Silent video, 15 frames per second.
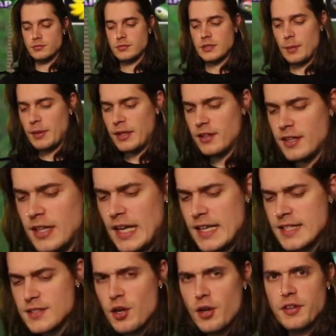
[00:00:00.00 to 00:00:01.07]
I mean, it
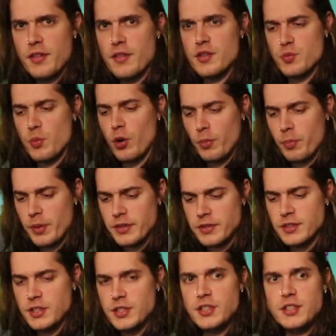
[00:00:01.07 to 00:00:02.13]
is not in this world, but
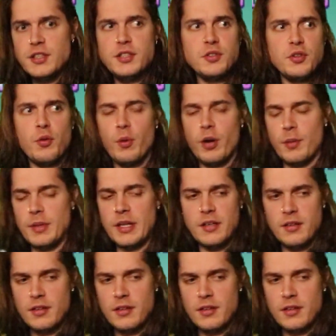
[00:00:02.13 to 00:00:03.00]
you know what I mean.